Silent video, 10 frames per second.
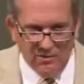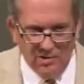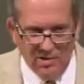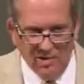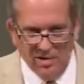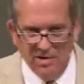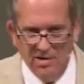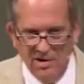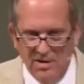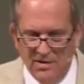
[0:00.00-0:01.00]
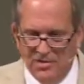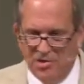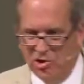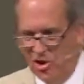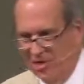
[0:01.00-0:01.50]
wanted to
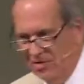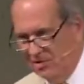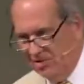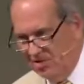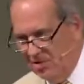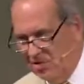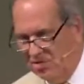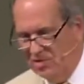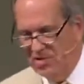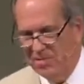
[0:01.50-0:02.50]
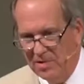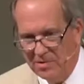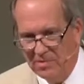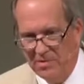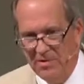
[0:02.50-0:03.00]
shelter the Jewish
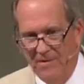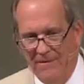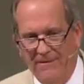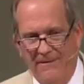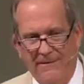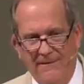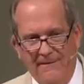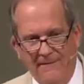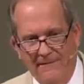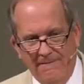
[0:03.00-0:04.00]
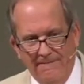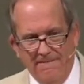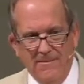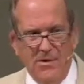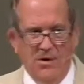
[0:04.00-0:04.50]
people.
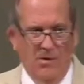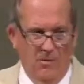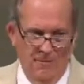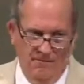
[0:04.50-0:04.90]
No.